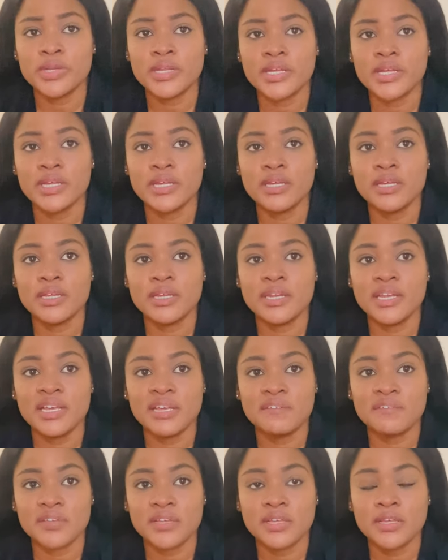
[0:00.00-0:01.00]
the
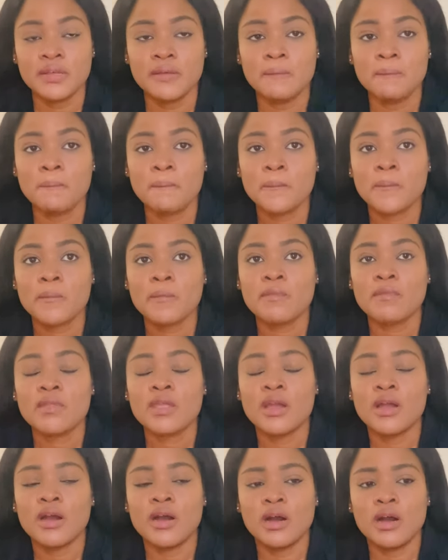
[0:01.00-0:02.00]
Navy
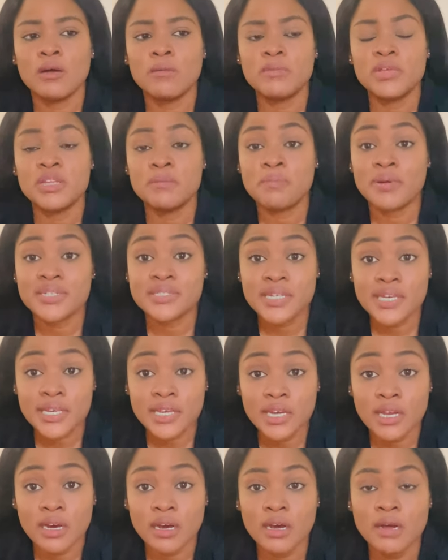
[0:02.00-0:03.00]
um, in
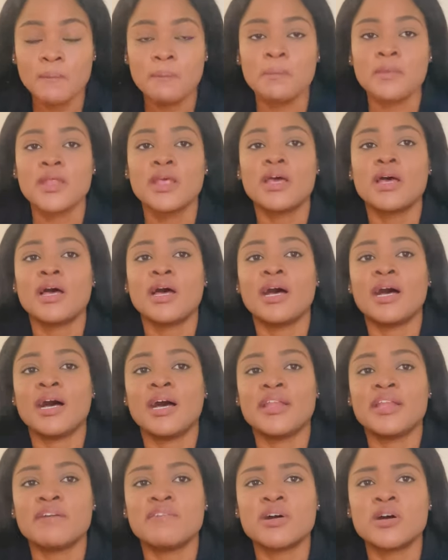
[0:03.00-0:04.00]
particular,
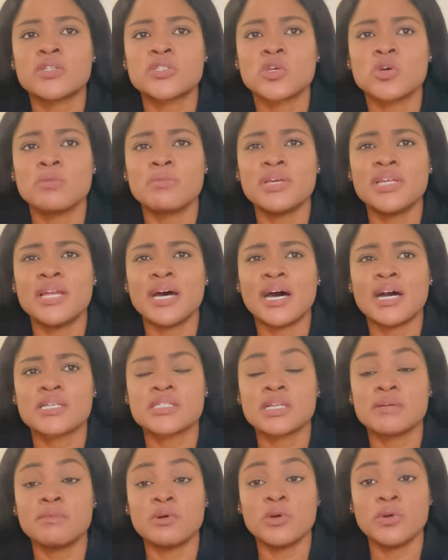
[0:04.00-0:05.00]
and I've also been
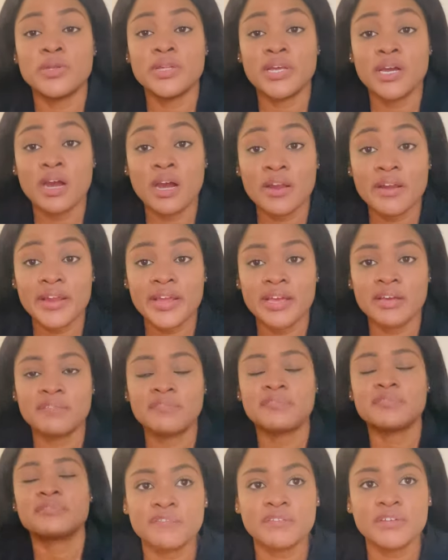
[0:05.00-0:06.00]
asked about the
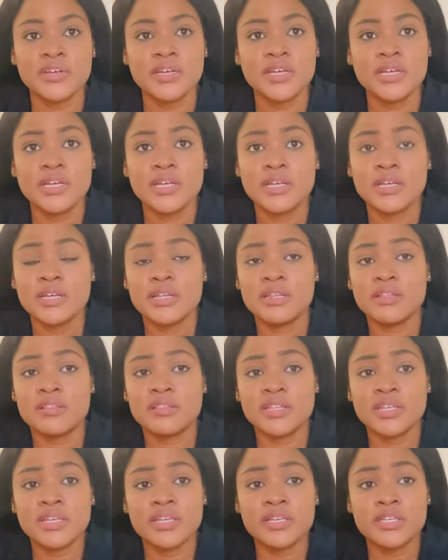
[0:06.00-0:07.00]
RAF,
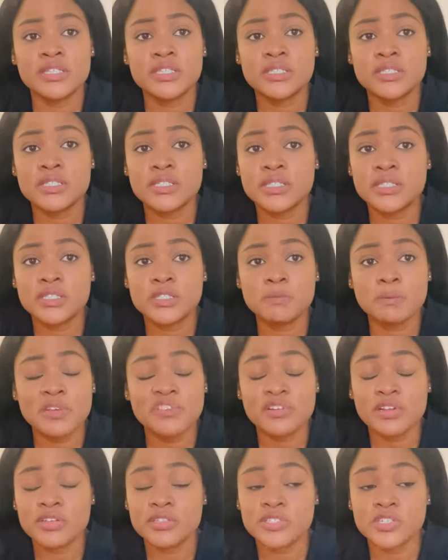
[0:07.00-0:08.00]
the
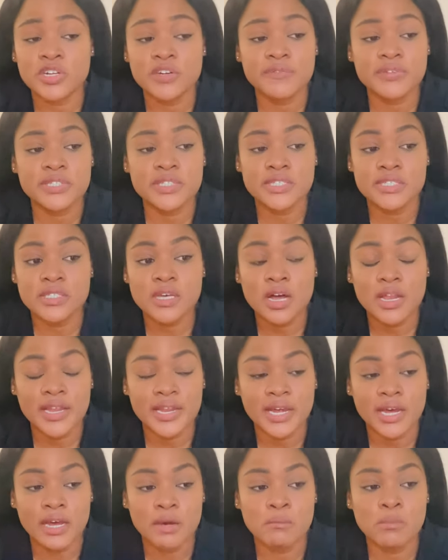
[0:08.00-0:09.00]
special services, all of
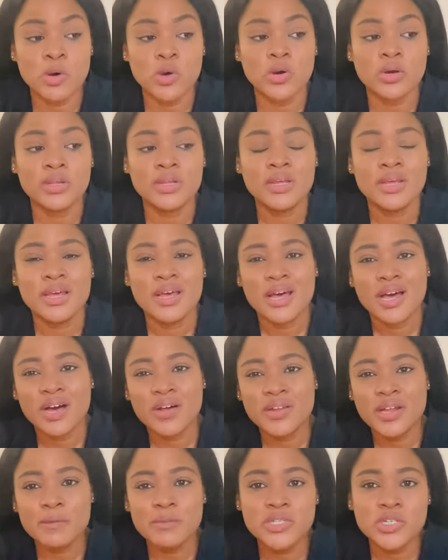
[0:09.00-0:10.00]
that. But
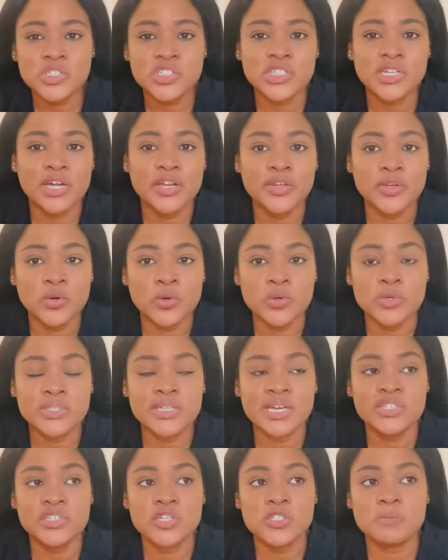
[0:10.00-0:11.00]
I'll not be touching on those.
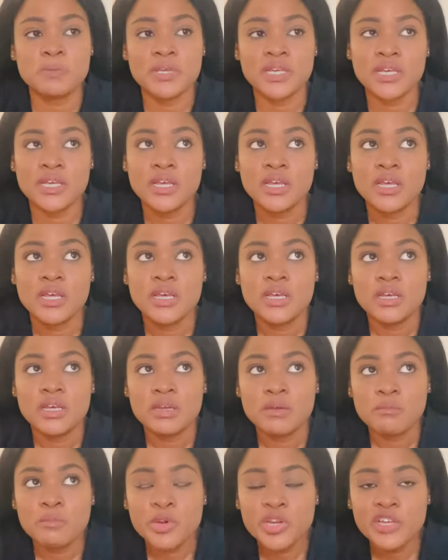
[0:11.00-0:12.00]
I'll just be
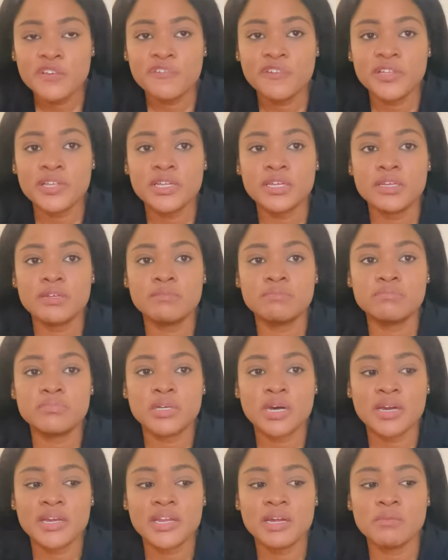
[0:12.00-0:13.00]
briefly
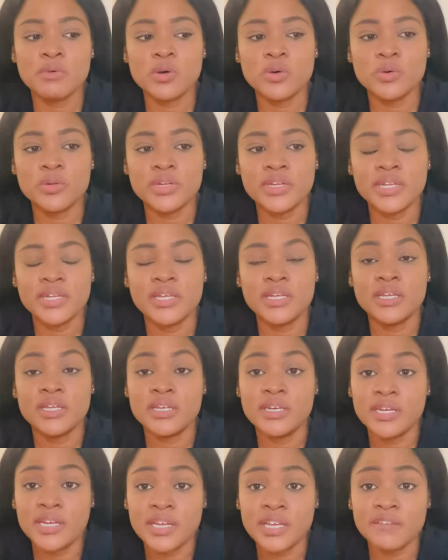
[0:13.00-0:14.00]
talking about the
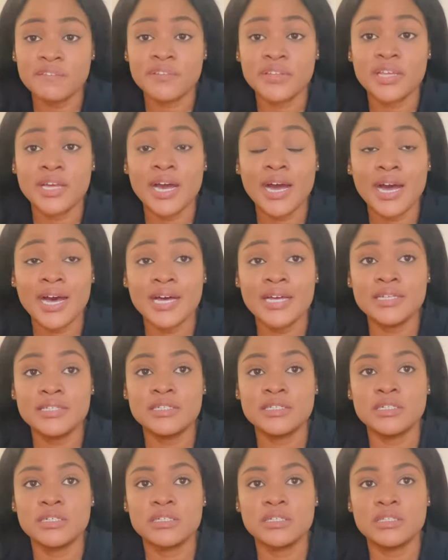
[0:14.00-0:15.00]
Navy
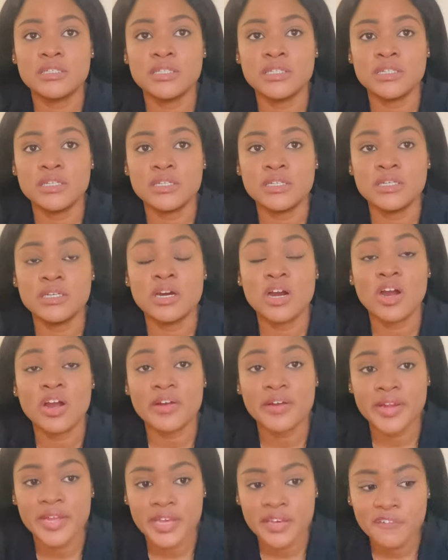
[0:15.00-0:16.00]
and the
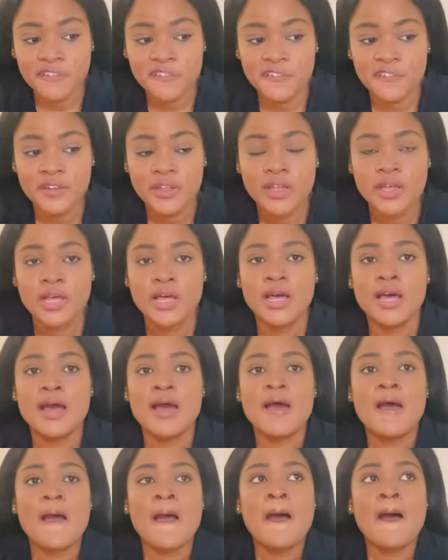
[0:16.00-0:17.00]
RAF.
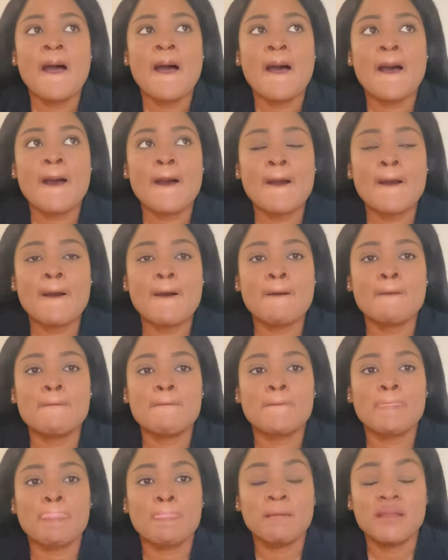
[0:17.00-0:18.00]

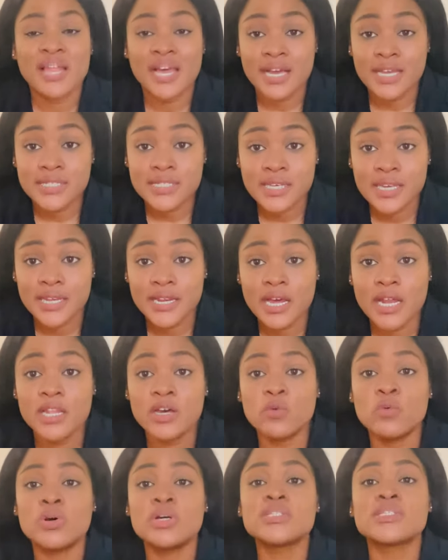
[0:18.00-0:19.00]
Um, like I said, I
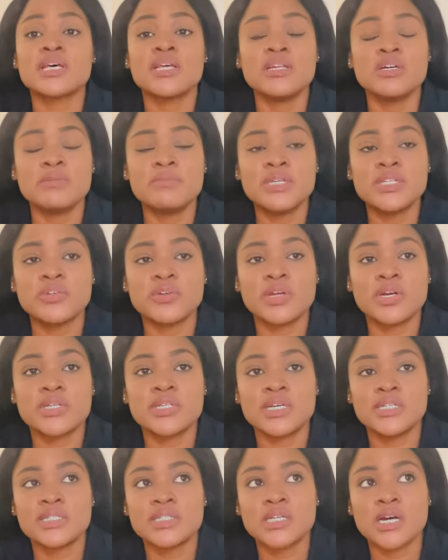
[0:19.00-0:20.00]
was a little bit
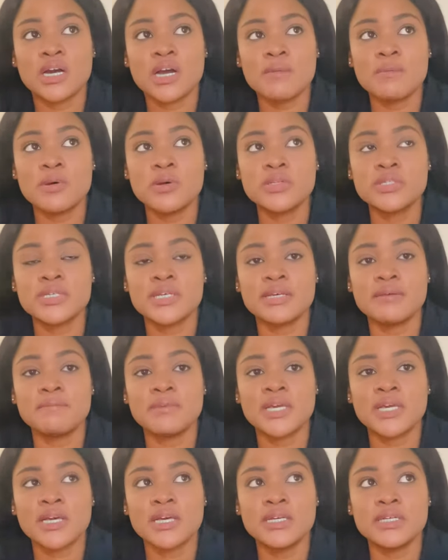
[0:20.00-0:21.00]
reluctant to talk about it
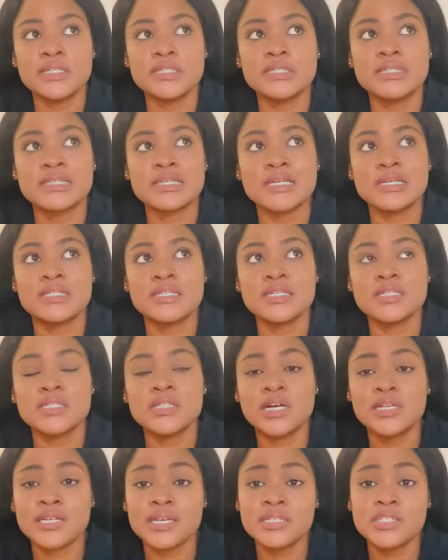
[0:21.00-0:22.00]
because it is
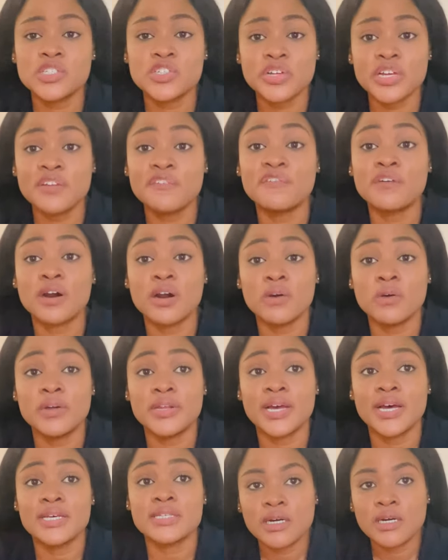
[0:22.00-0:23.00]
not as straightforward
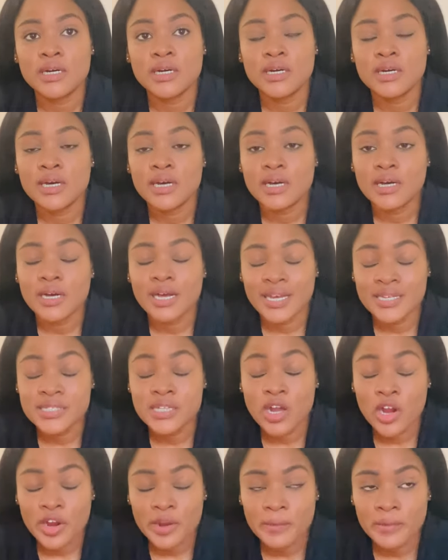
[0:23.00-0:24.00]
as as
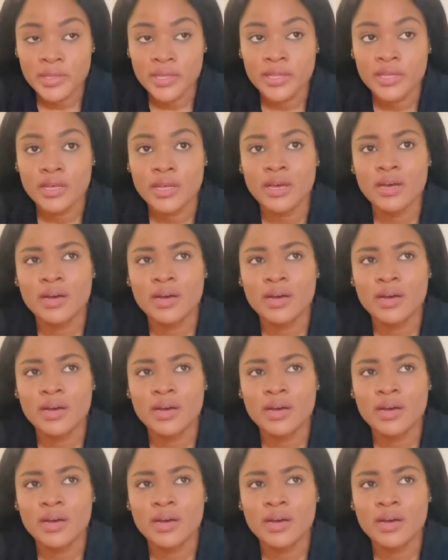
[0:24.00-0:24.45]
the Army